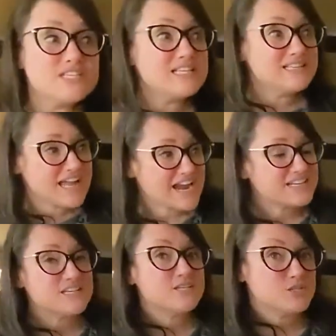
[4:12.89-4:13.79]

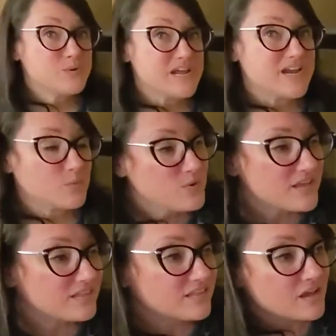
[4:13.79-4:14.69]
Select Suite
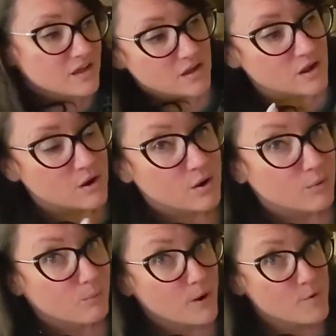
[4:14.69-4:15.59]
with
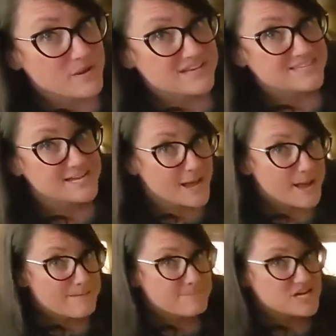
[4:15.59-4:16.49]
Roman
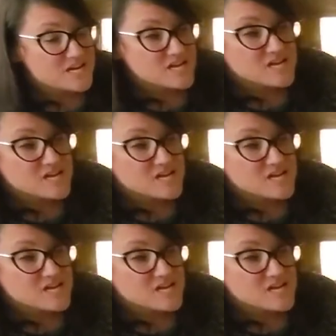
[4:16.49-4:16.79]
tub,